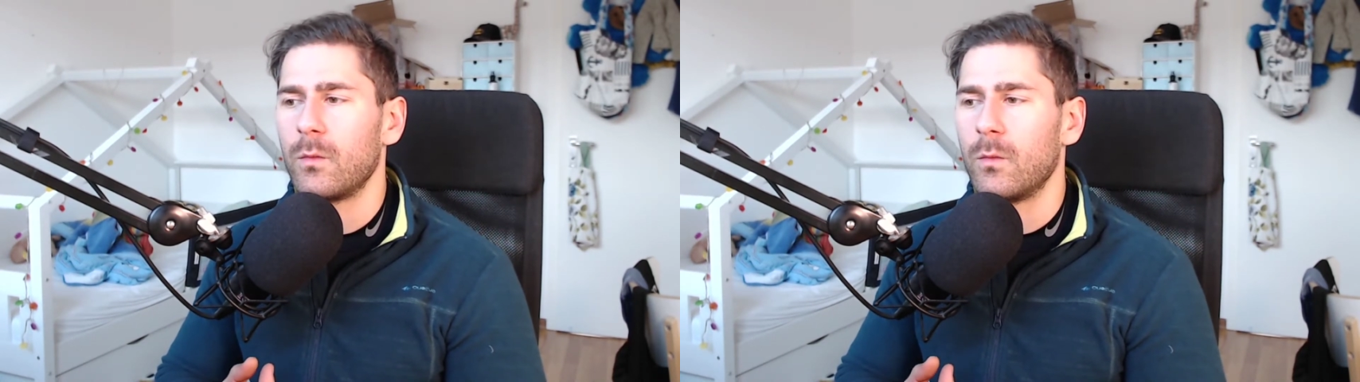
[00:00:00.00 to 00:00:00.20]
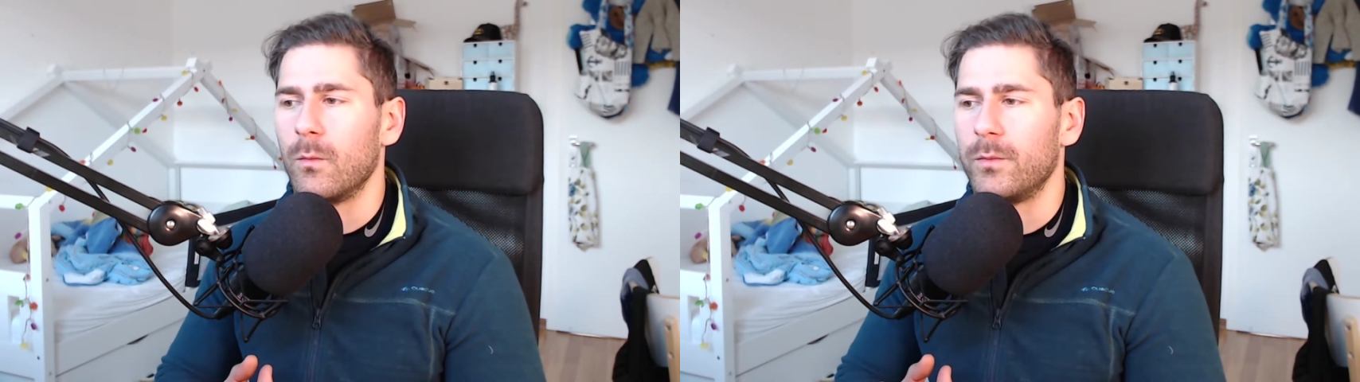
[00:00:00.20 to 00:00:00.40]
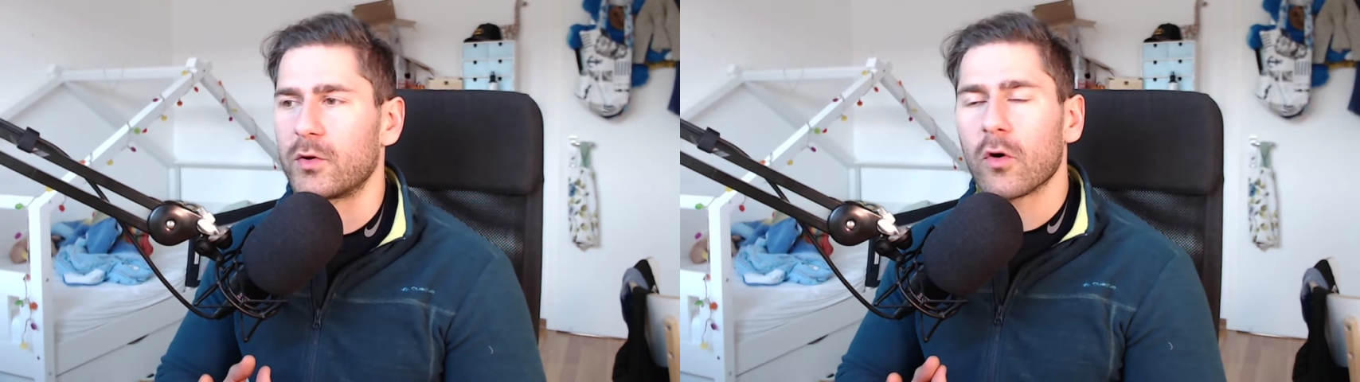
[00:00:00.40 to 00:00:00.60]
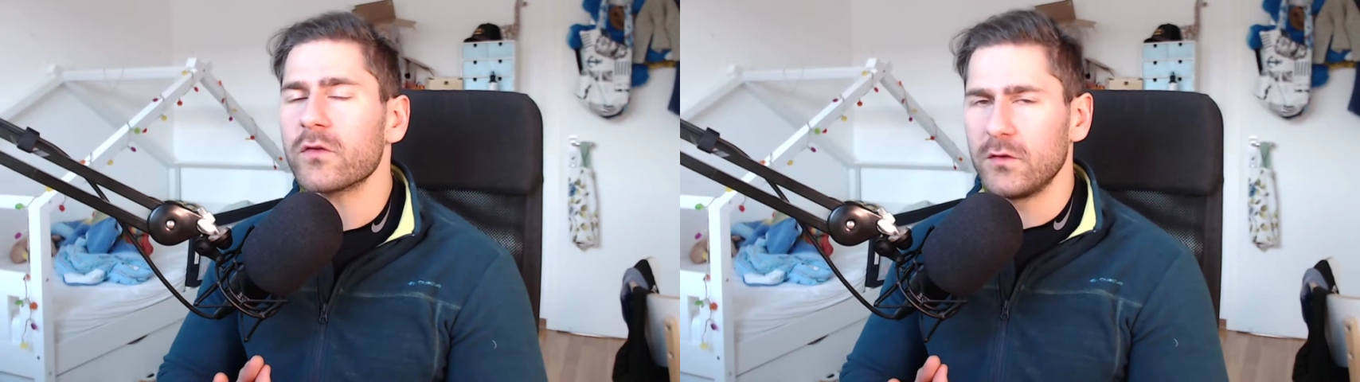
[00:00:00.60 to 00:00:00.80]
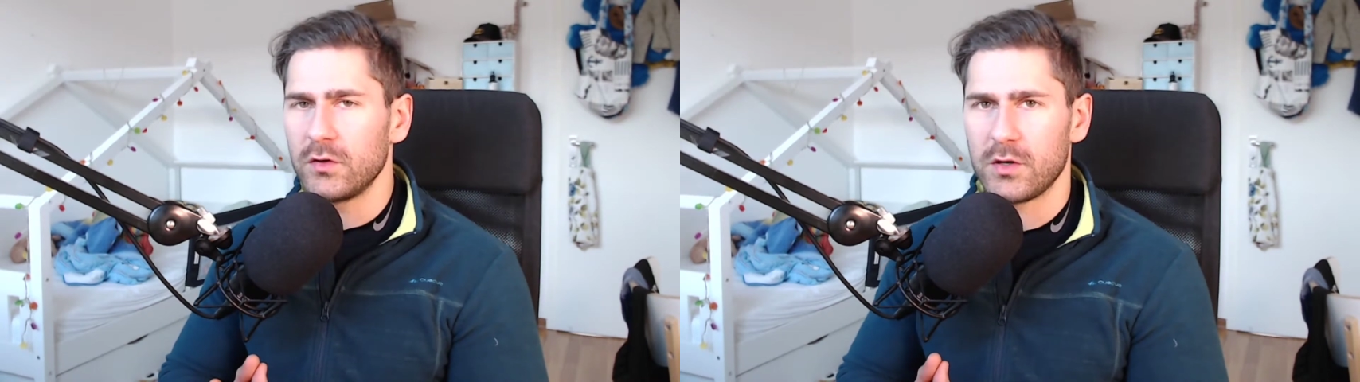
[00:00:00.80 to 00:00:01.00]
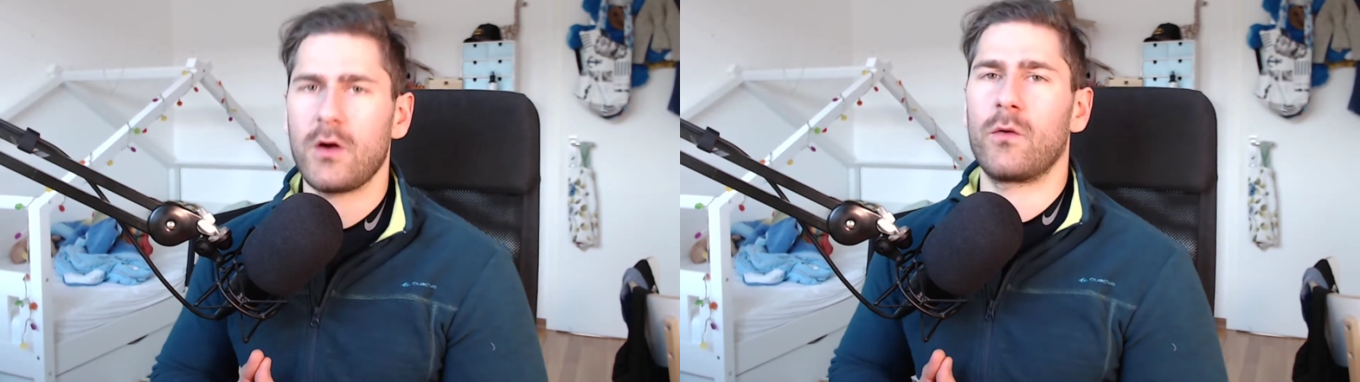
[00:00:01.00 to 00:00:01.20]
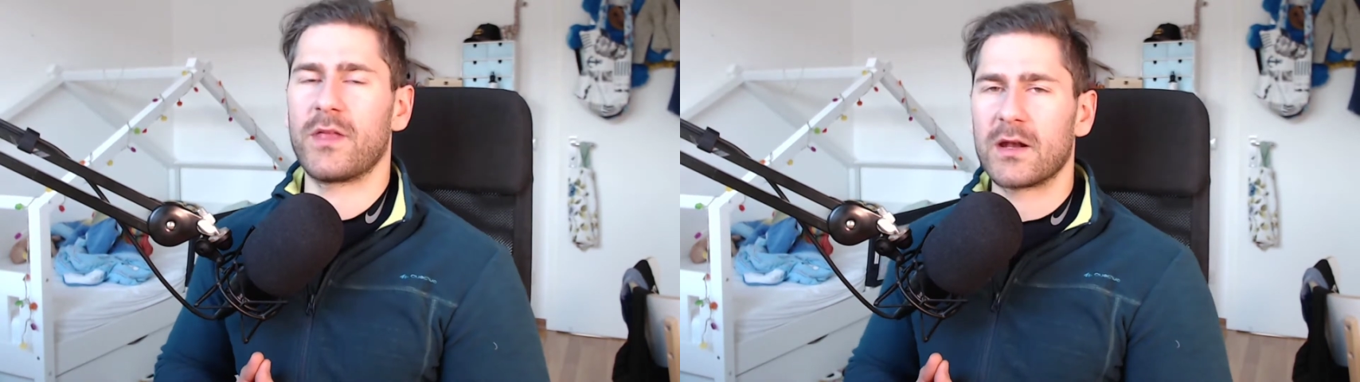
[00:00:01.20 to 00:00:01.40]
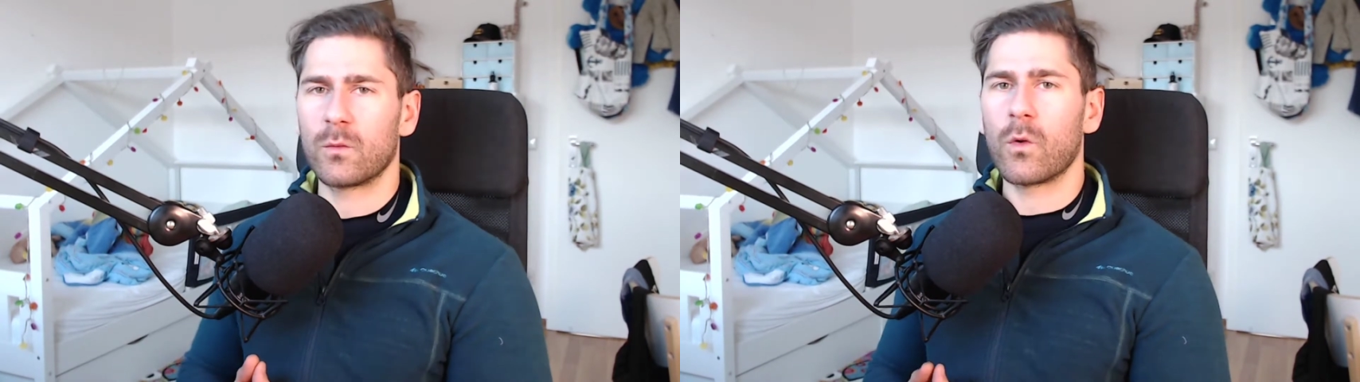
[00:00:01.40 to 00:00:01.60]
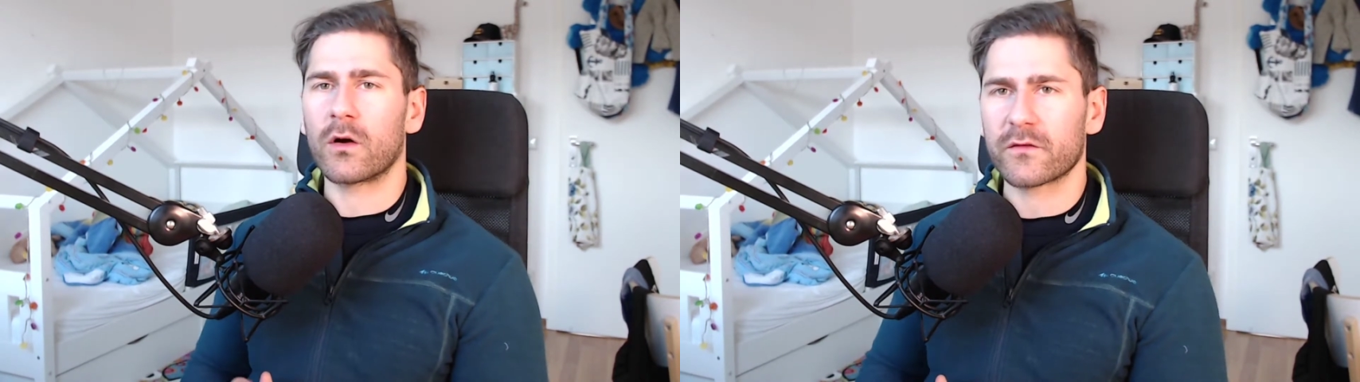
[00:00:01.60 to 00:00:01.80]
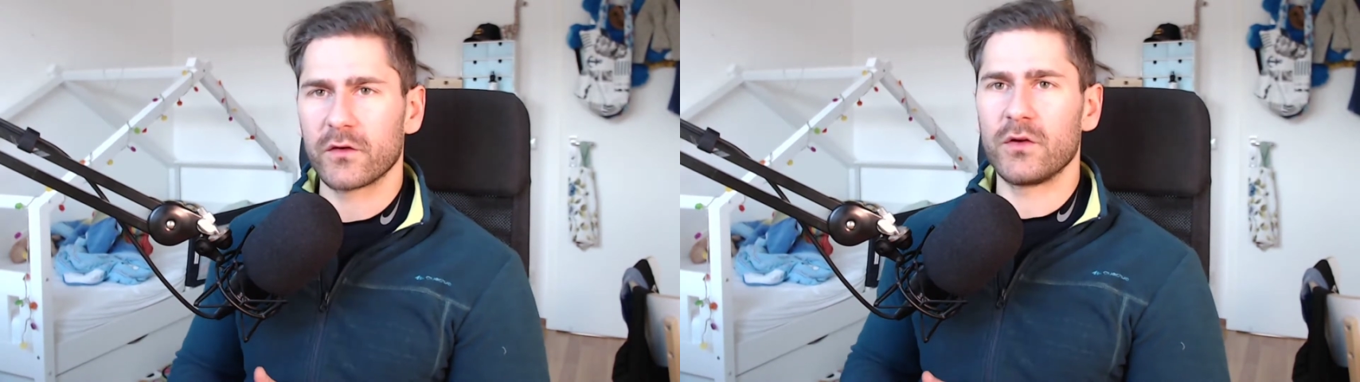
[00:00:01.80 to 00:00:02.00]
because you know that it worked
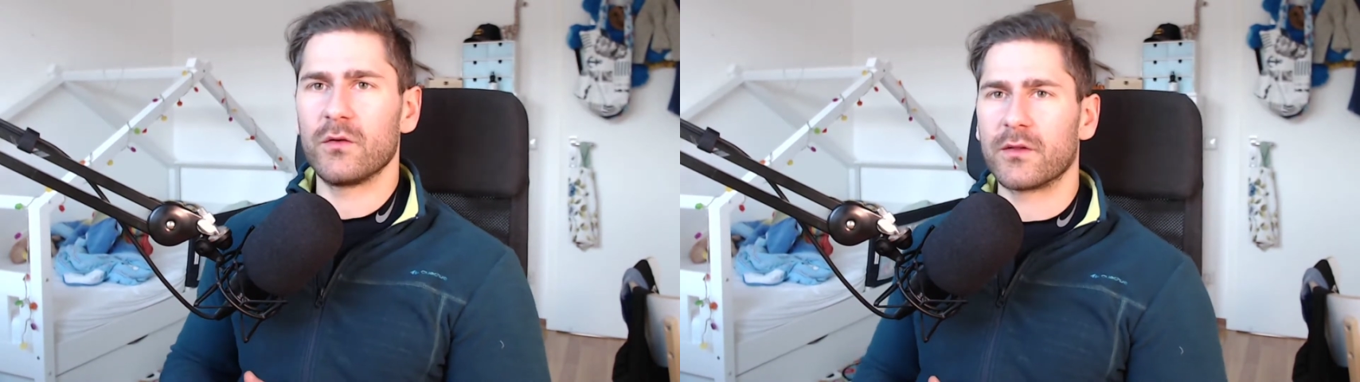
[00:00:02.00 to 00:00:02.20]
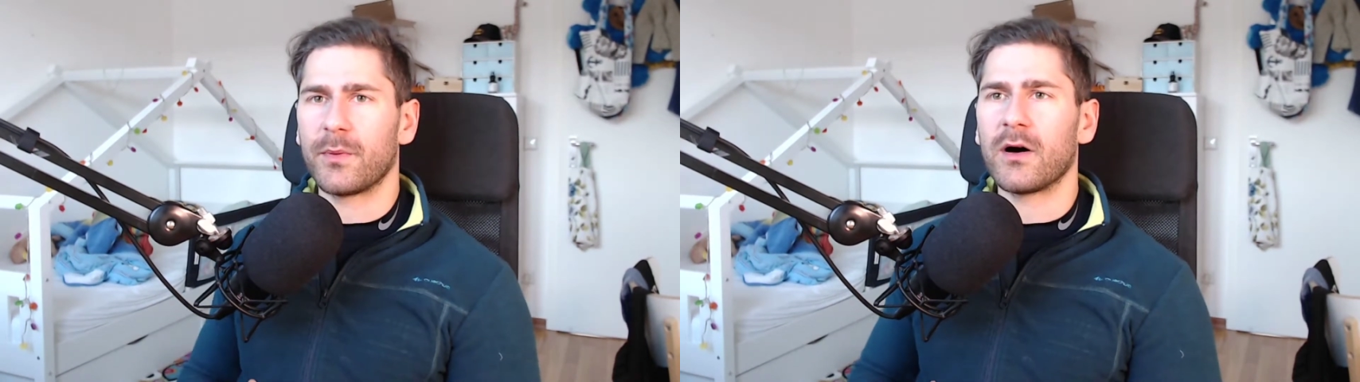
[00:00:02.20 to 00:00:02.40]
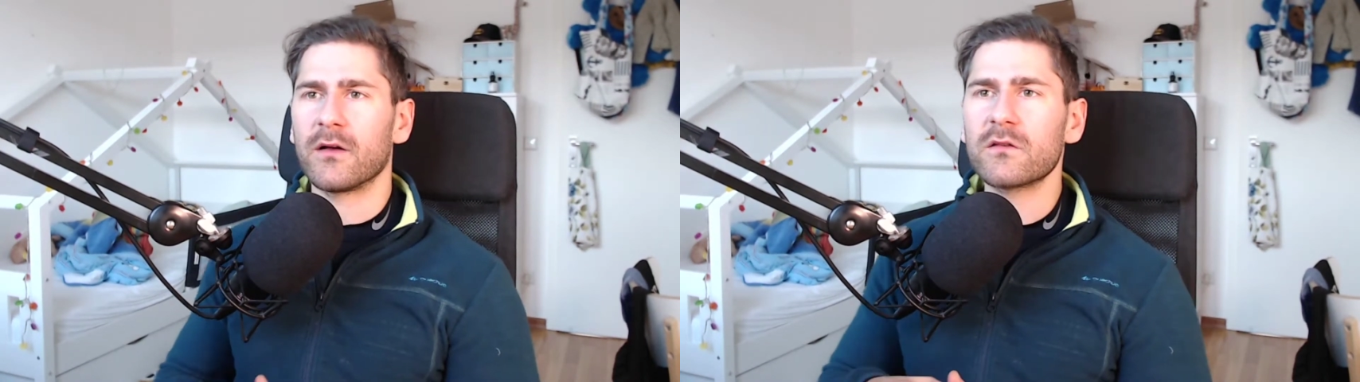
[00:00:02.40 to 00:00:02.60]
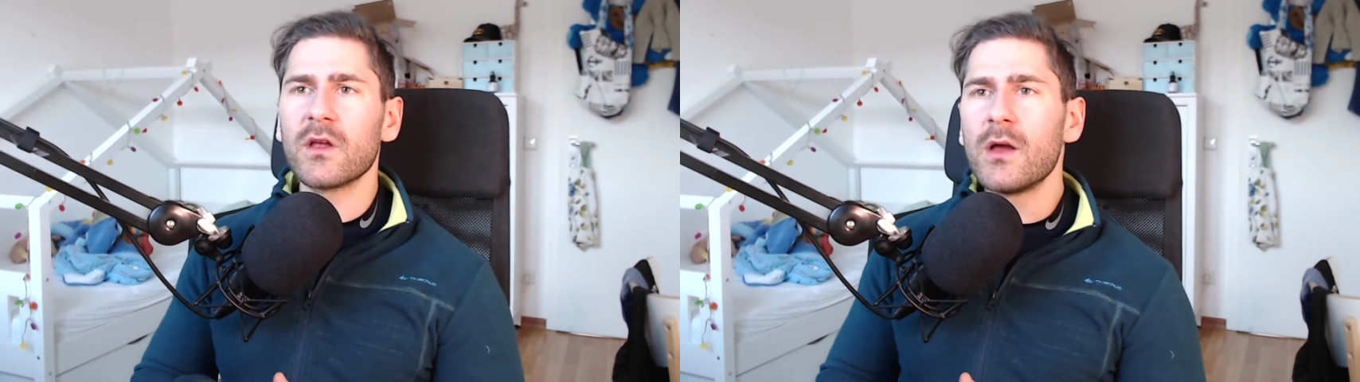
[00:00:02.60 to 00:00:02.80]
for you in the past,